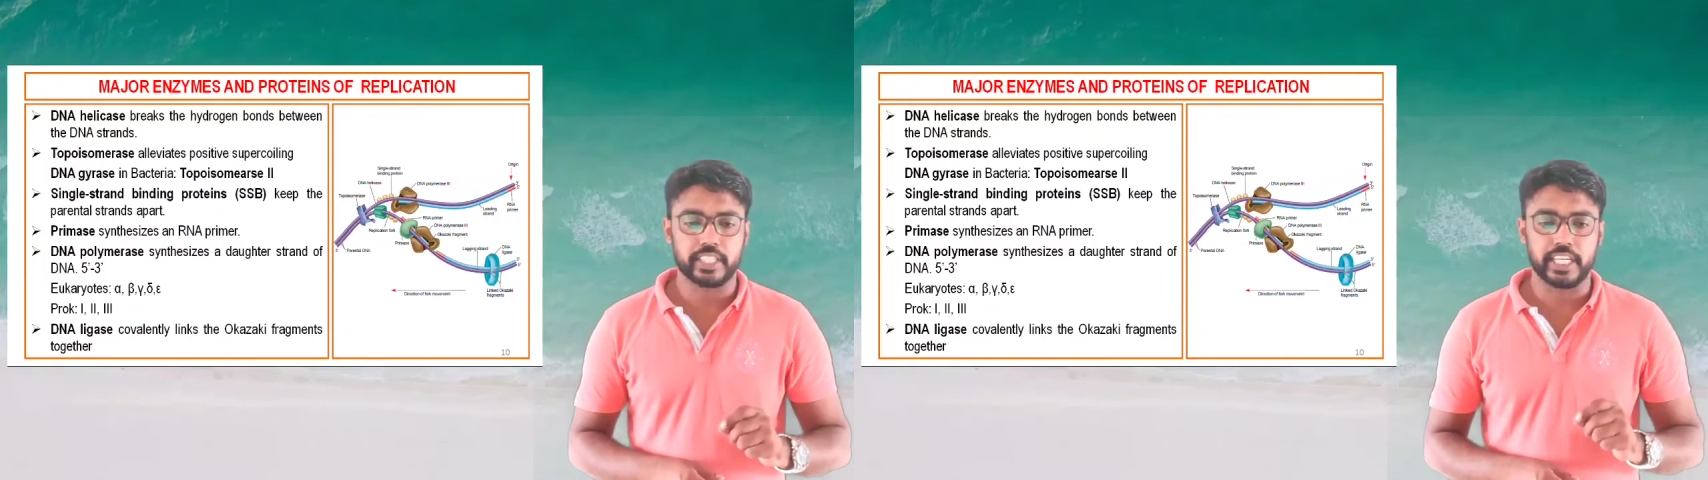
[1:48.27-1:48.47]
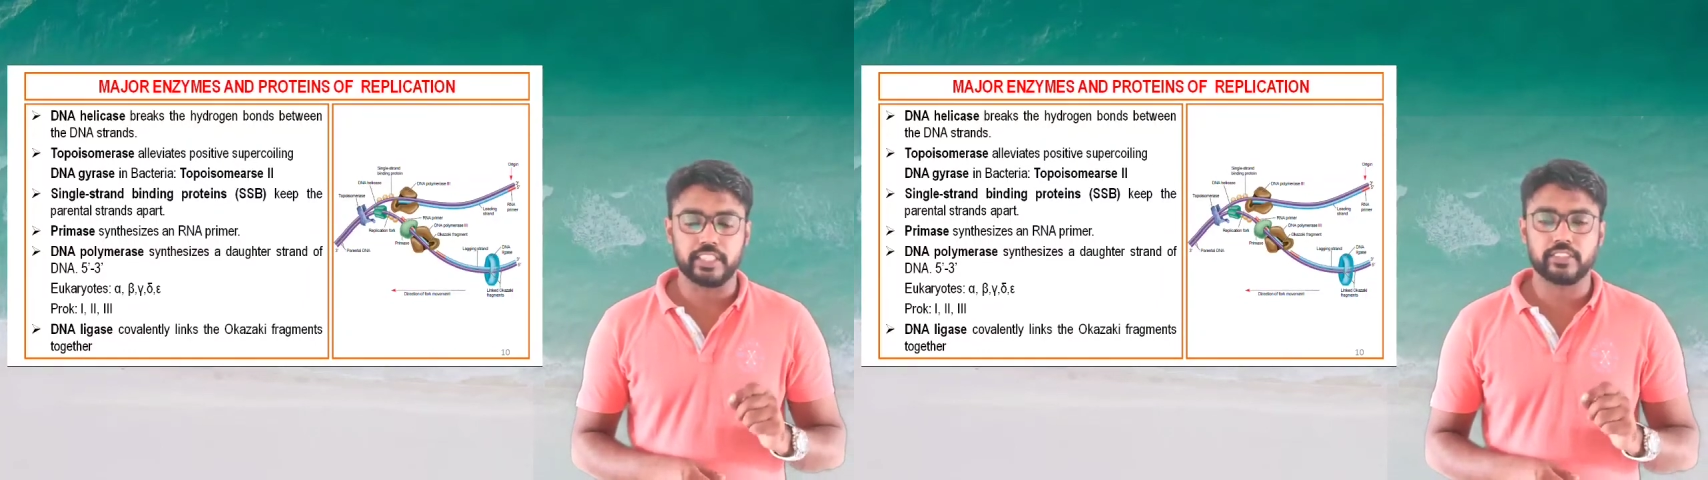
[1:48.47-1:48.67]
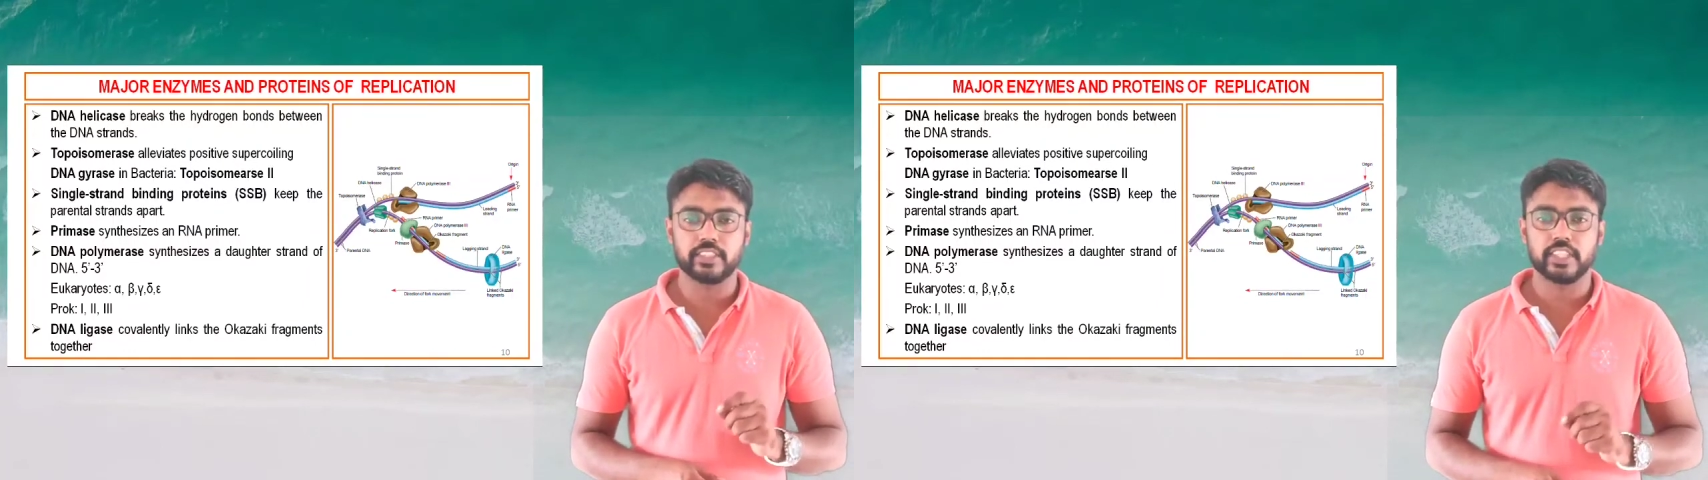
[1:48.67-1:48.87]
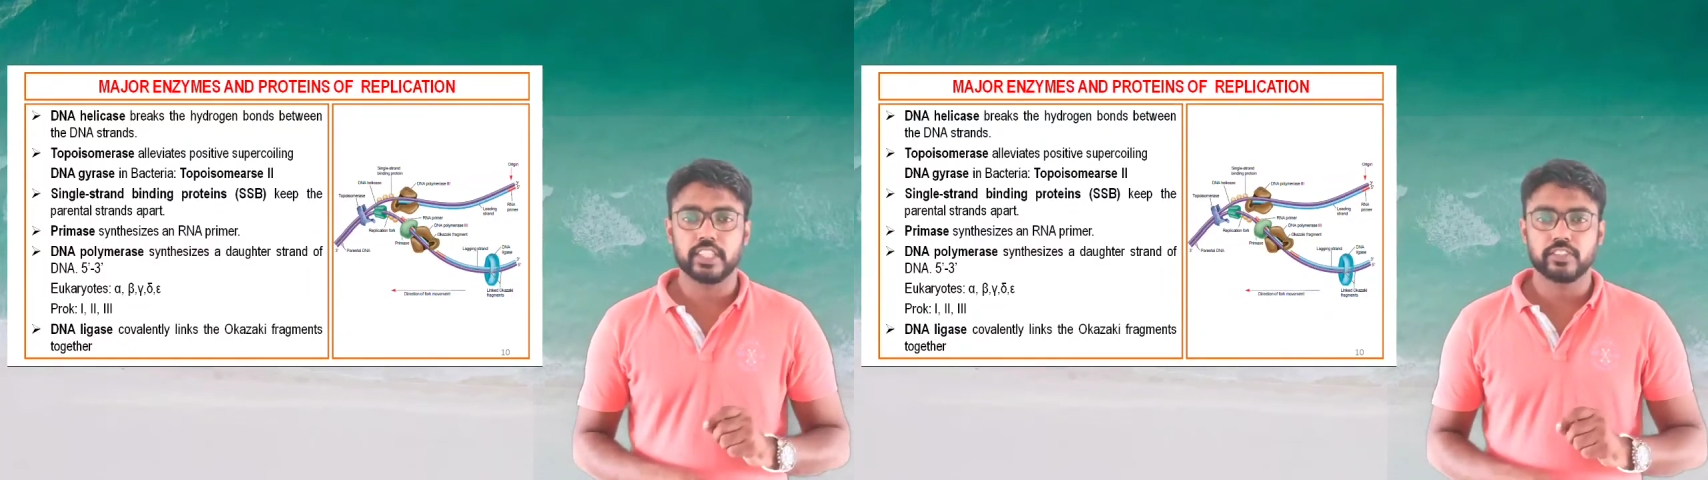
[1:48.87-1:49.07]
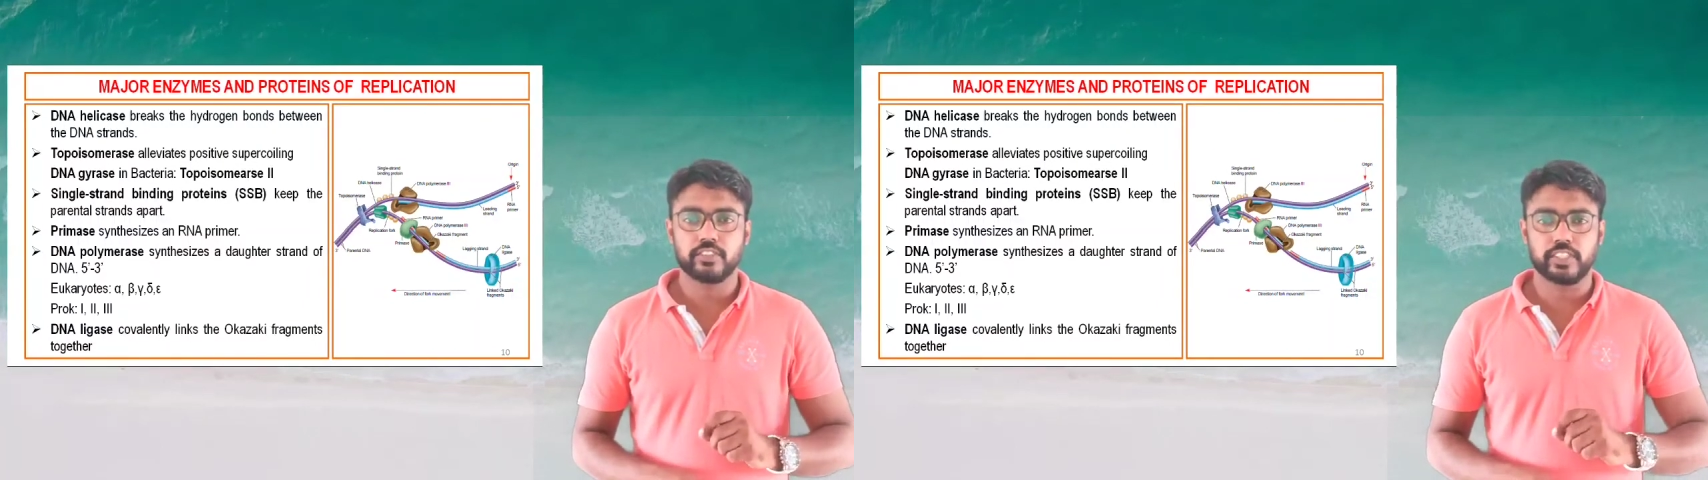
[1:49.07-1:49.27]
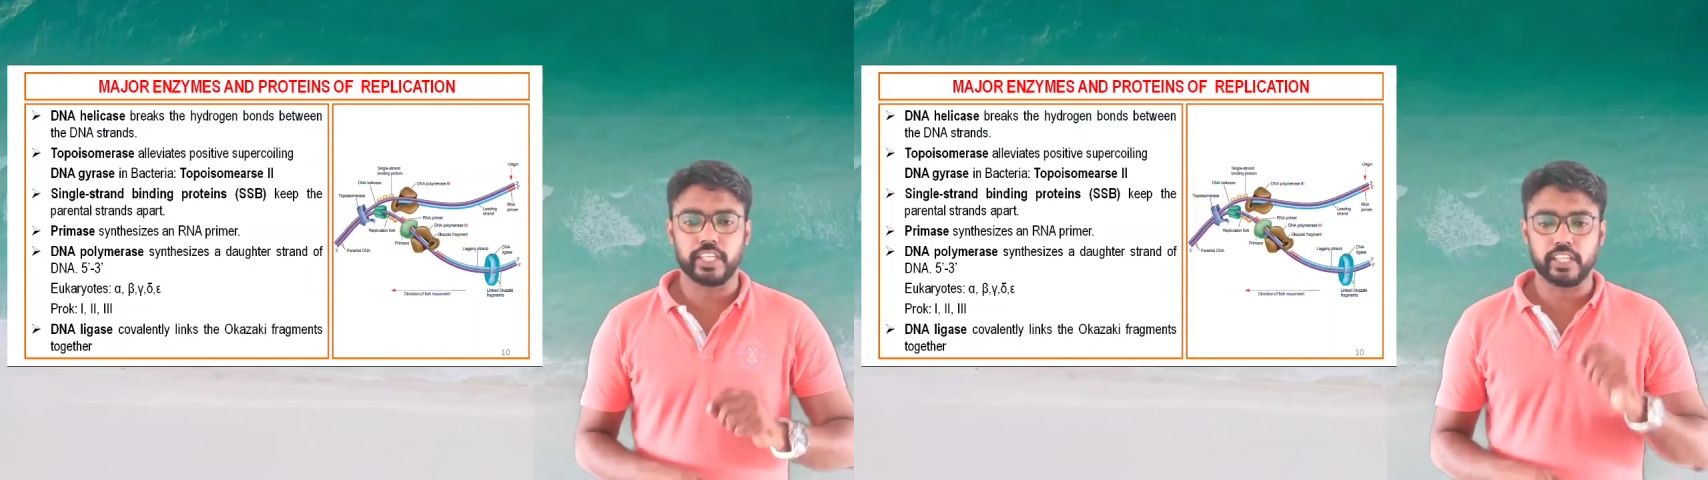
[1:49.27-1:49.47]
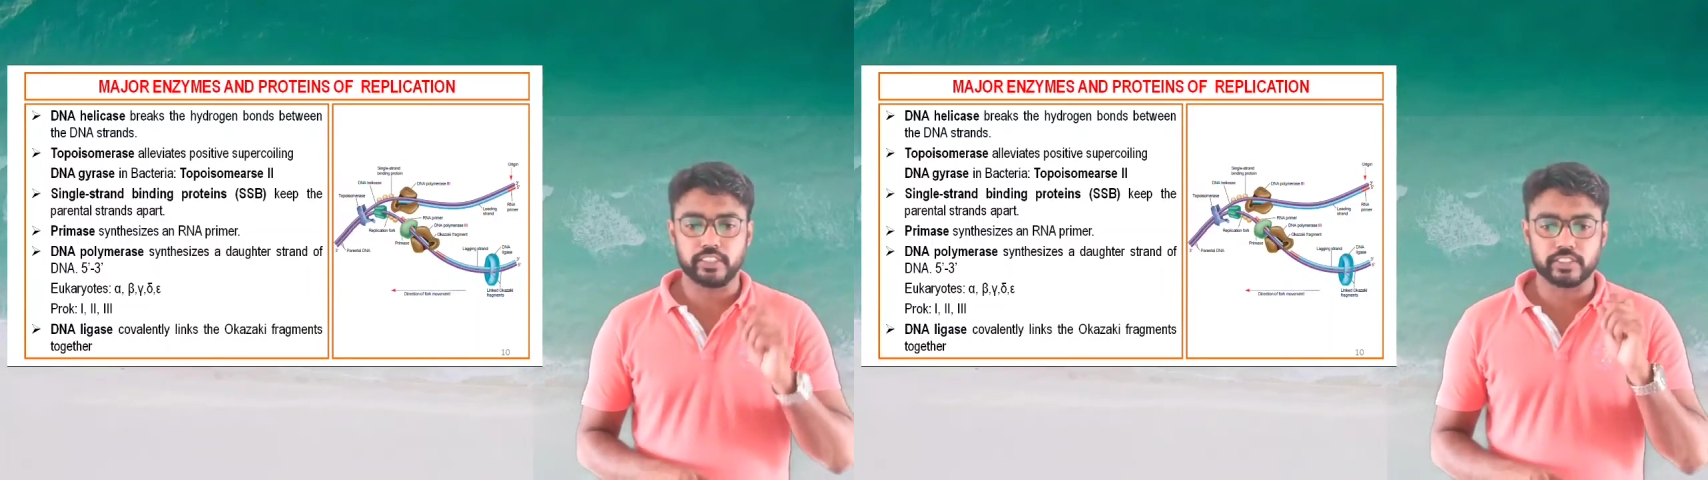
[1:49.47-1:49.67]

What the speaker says: that is single